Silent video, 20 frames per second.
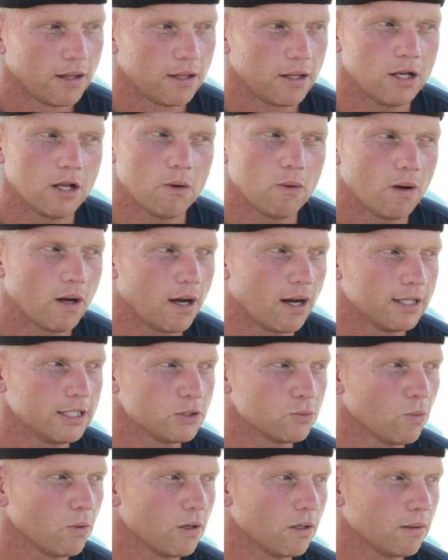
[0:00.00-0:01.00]
You know, I
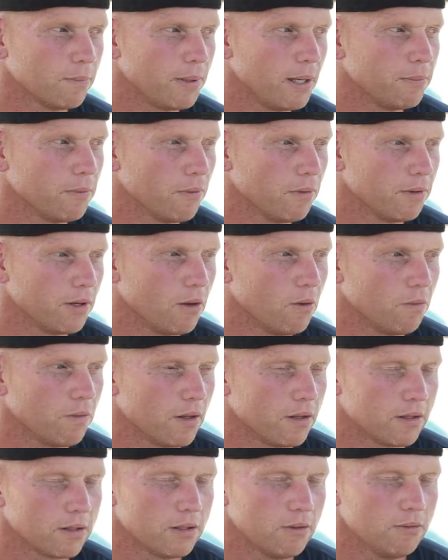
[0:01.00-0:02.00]
just want people to know
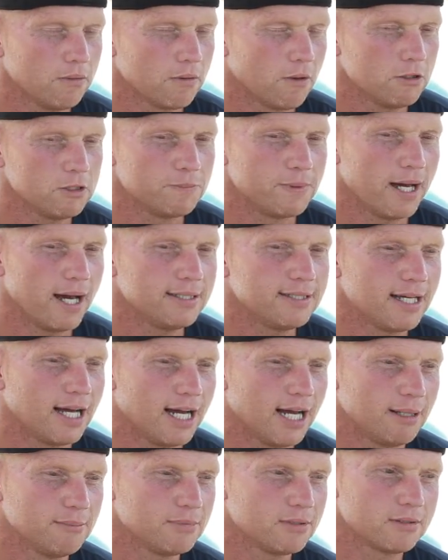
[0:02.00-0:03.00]
that those bad
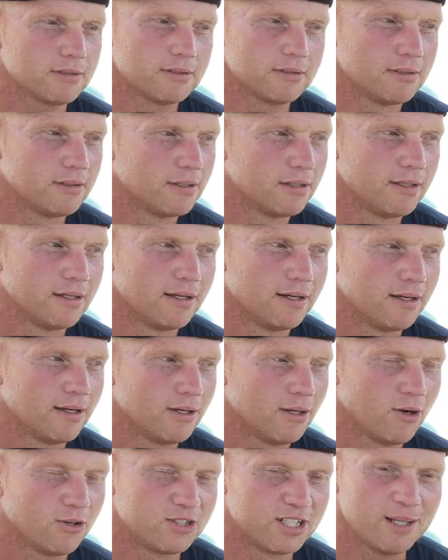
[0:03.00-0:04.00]
times
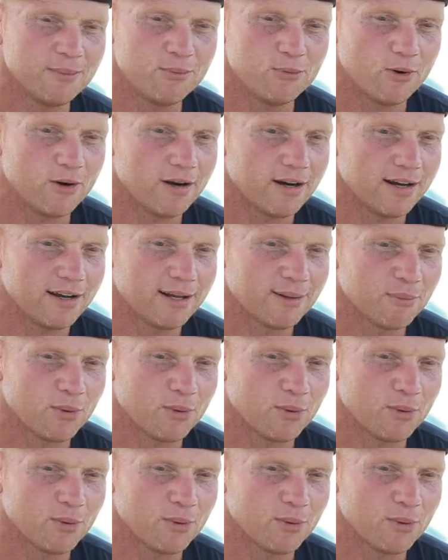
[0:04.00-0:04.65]
are temporary.